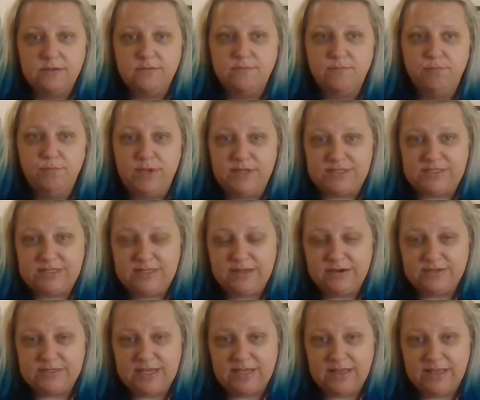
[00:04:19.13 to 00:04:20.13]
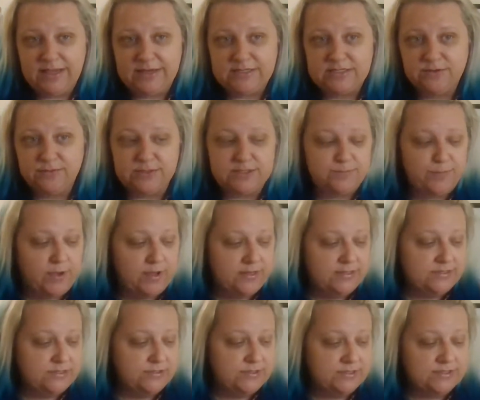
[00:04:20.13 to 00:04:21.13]
missed their deadline to
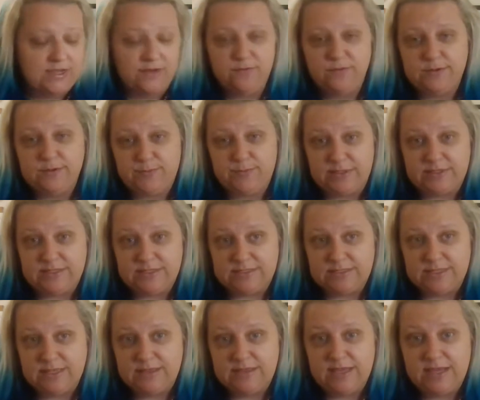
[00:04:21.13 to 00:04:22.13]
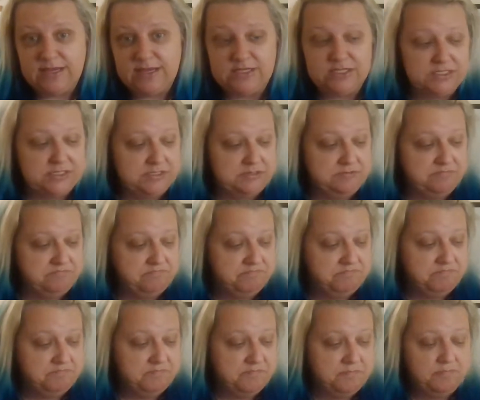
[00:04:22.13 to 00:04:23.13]
respond to discovery responses. They just
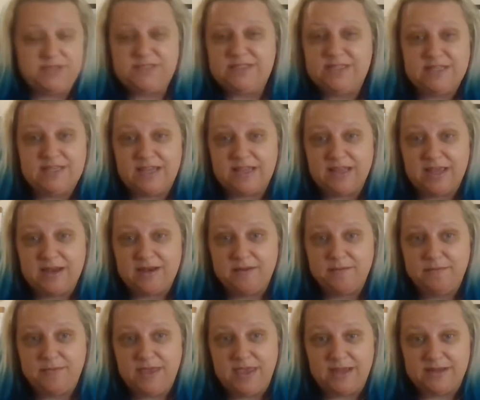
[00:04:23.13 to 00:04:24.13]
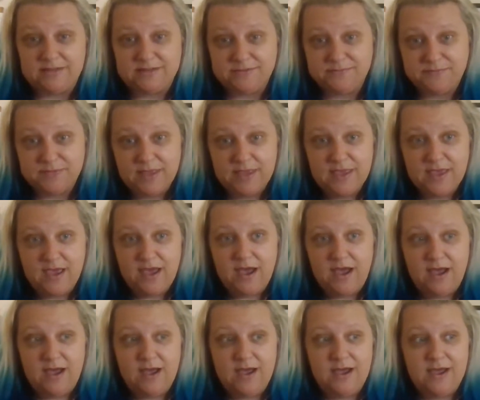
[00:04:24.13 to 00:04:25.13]
missed the deadline, the end.
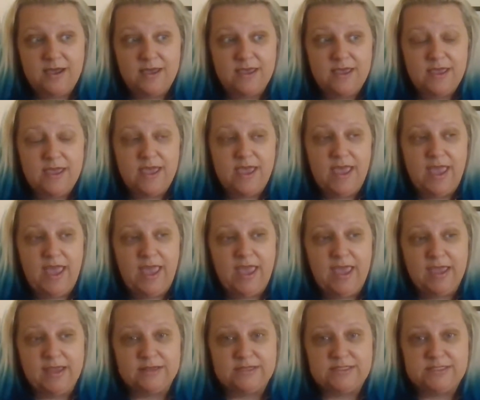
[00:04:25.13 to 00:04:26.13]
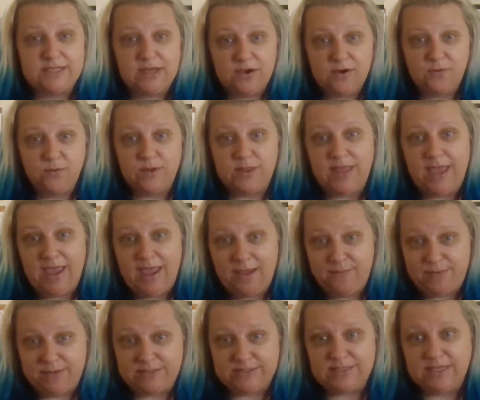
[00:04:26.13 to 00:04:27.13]
And so when that
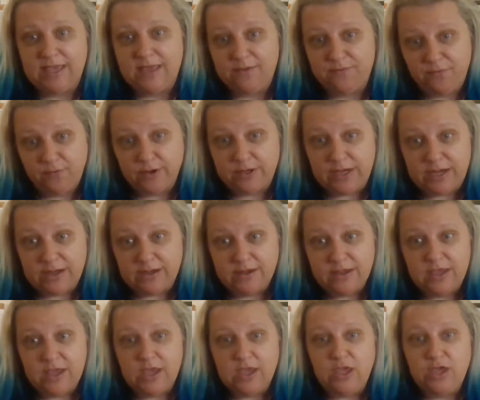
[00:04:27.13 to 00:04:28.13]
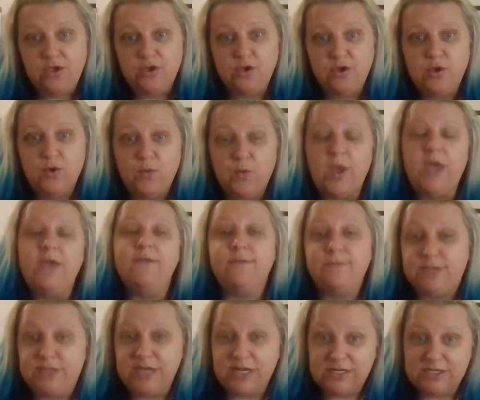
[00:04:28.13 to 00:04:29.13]
happens in California, you waive
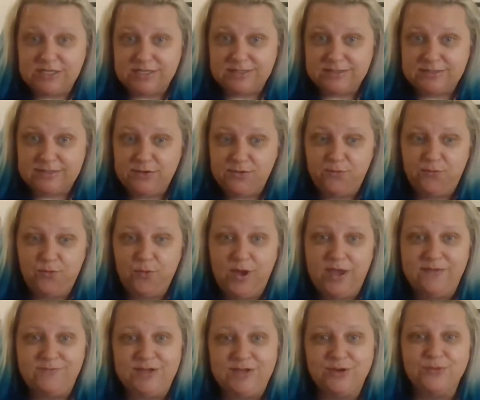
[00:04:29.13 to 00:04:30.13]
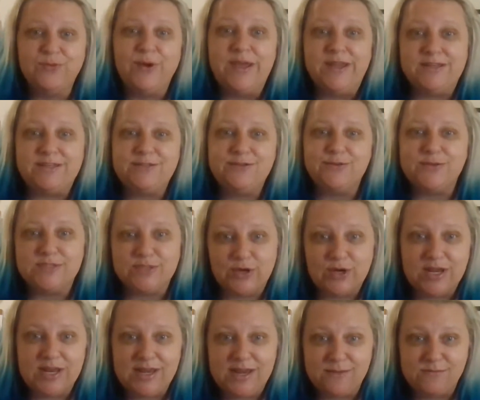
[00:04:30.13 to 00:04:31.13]
objections. You've waived your right to
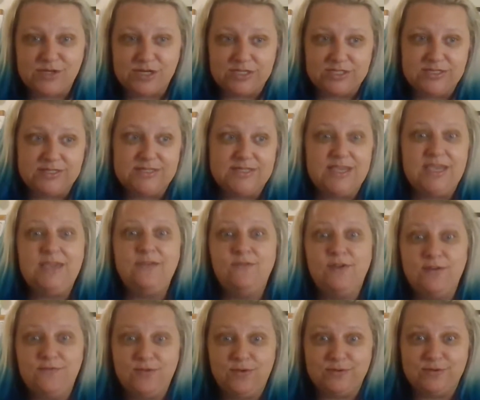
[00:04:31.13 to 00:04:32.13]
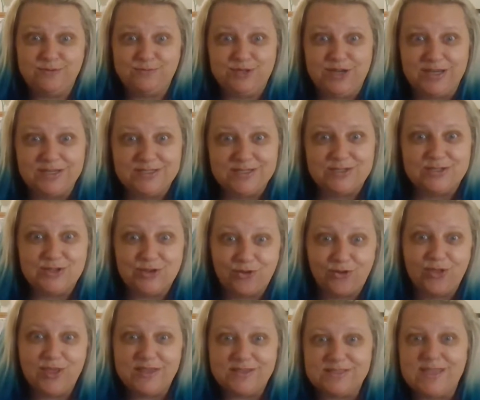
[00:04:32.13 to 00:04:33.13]
assert any objections, even if those objections are
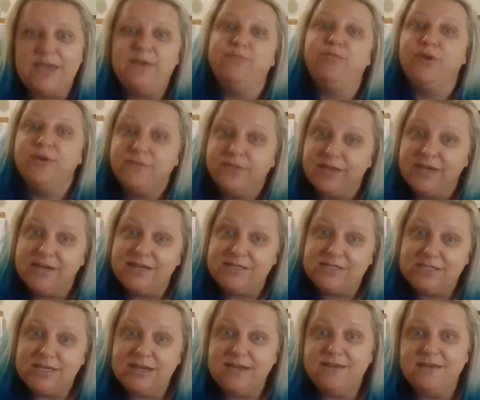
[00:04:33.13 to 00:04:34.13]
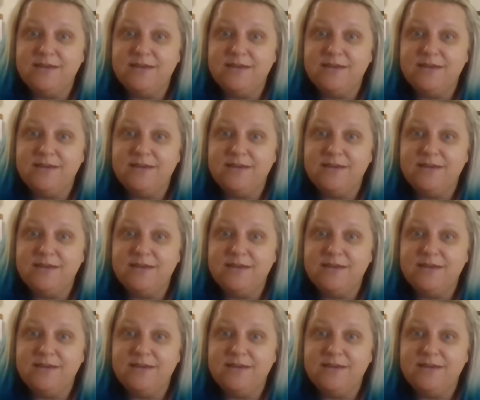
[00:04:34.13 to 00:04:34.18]
things like privilege